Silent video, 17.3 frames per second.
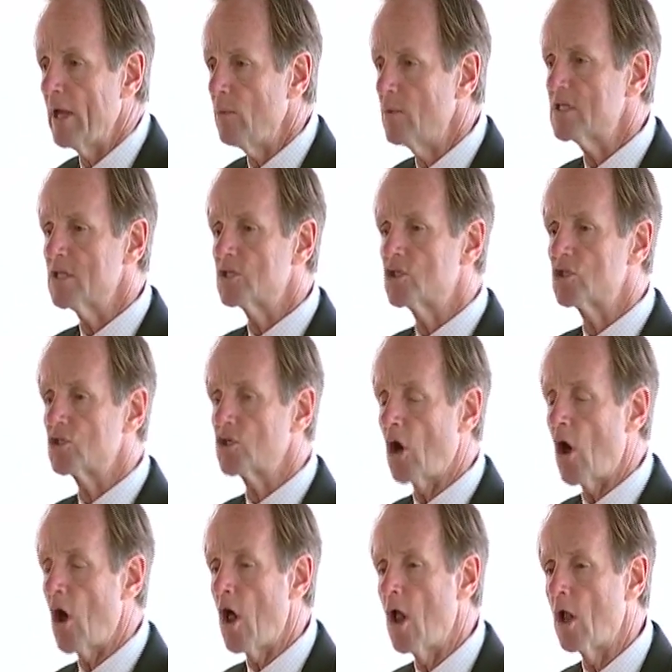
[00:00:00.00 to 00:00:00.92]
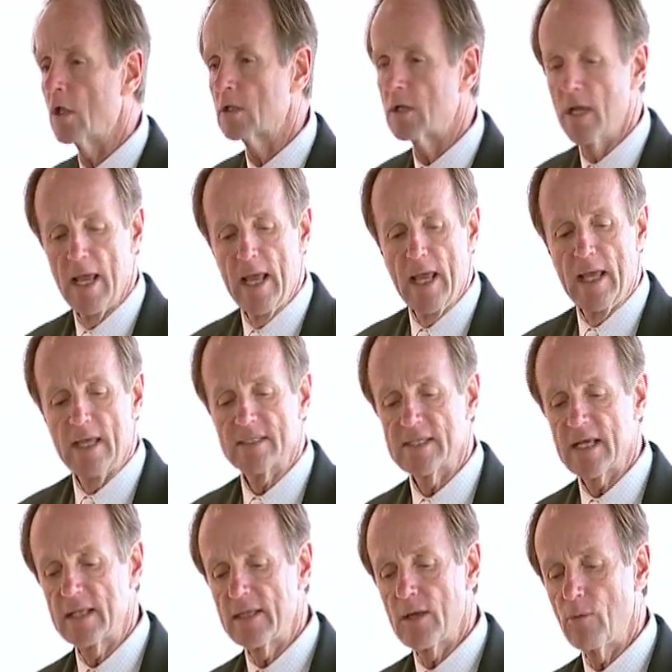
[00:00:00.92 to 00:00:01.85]
And the way it was installed
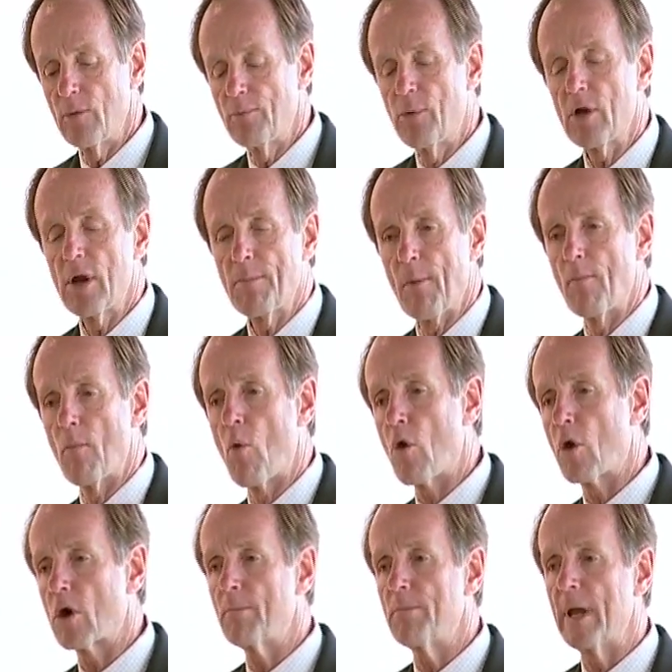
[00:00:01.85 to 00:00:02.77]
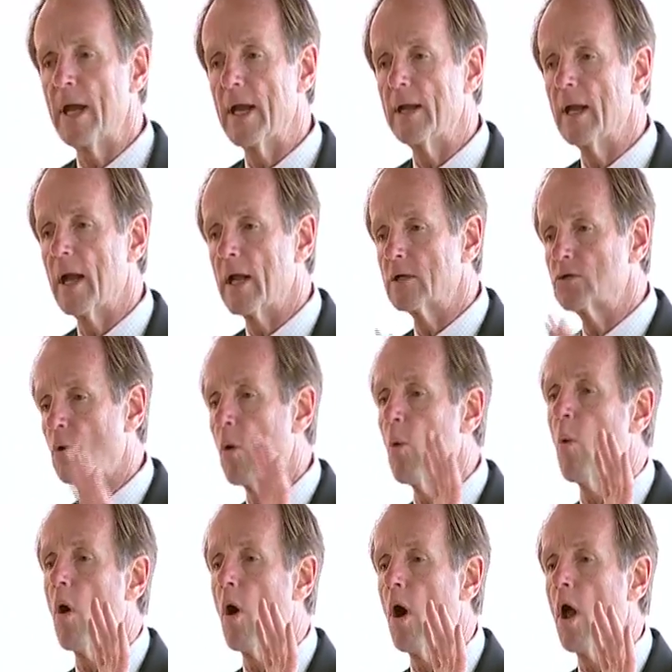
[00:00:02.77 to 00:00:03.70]
is that they would put up a mortar bed
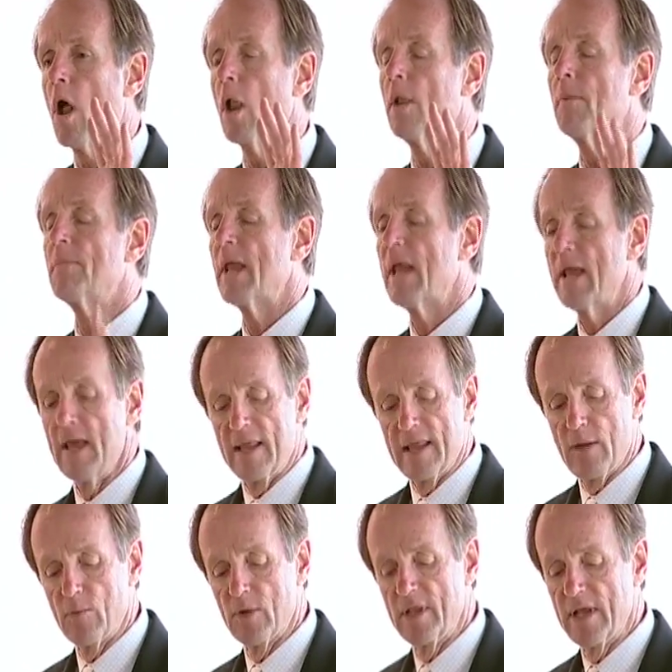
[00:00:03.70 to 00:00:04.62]
onto a wall.